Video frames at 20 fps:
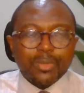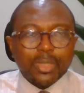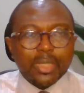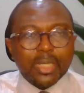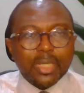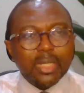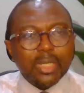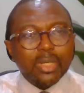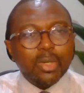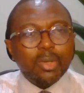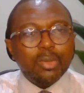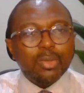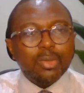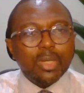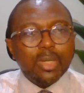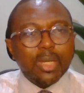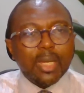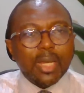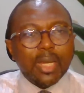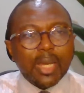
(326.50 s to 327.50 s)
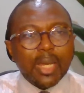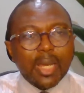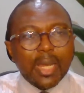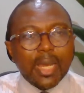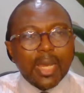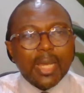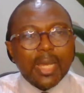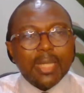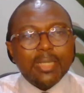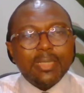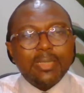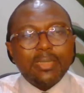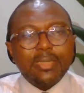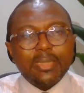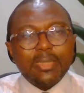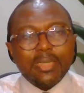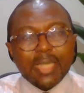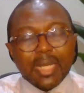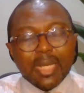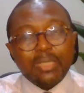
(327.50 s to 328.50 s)
and
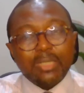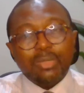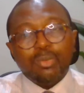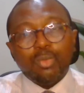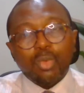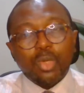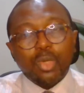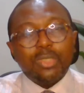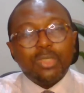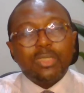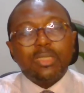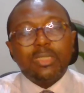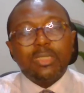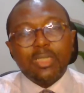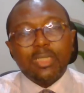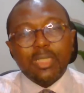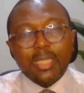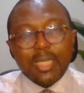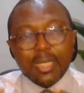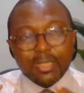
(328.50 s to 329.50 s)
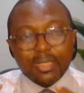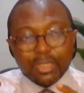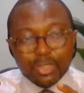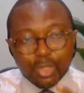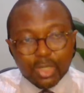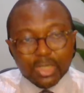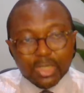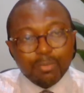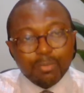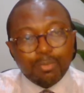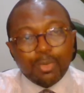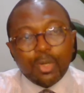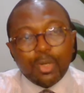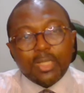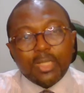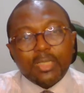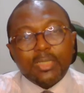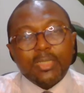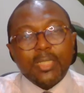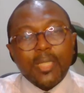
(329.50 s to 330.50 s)
that was a turning
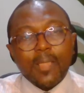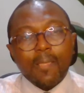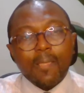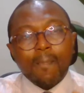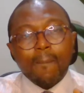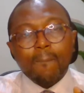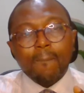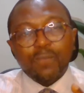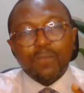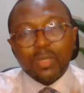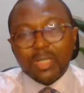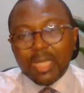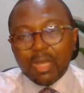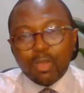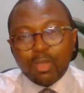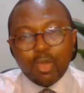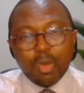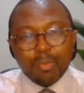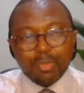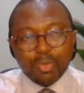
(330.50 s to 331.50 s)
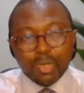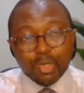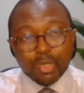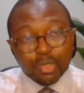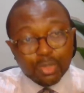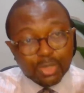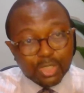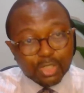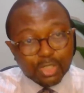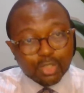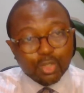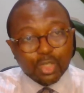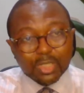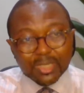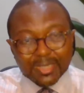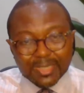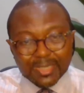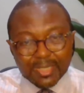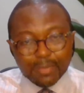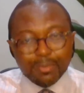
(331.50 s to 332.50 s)
point for that company. We're going to discuss
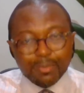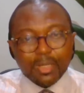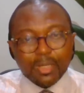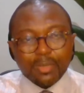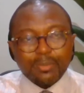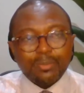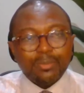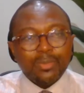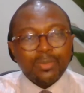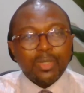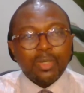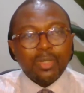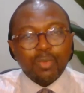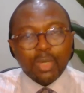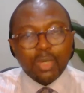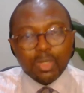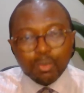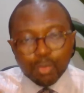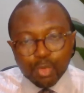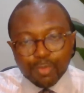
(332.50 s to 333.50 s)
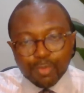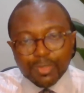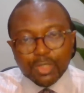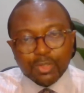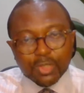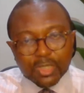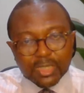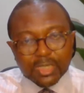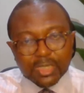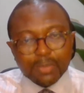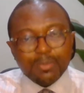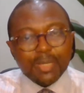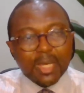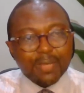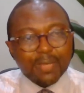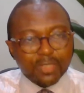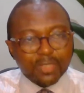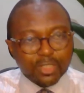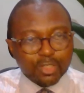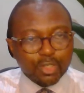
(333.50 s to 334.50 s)
it deeper when we move into the deep
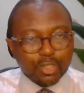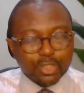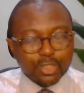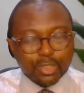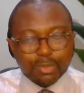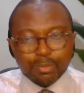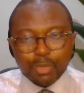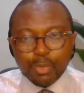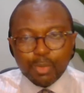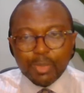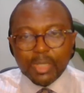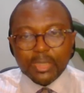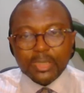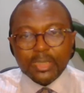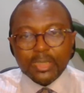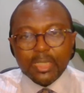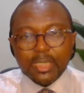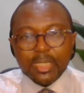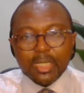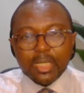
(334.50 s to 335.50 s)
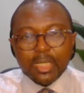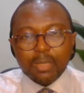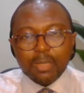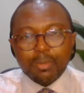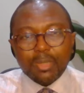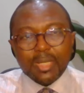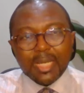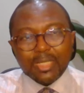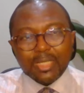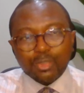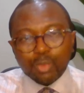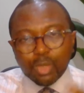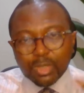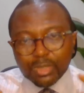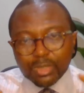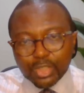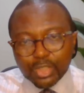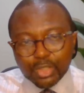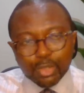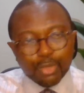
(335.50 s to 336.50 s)
dive discussion moment. But that's
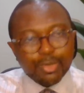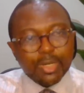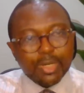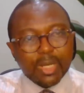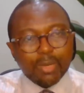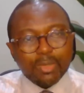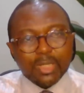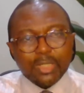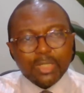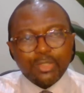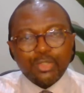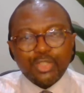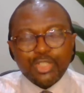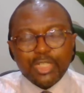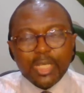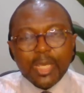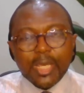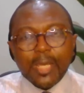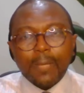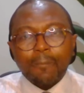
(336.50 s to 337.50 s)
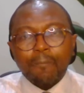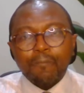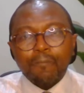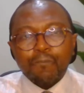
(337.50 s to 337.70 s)
one story I wanted to share.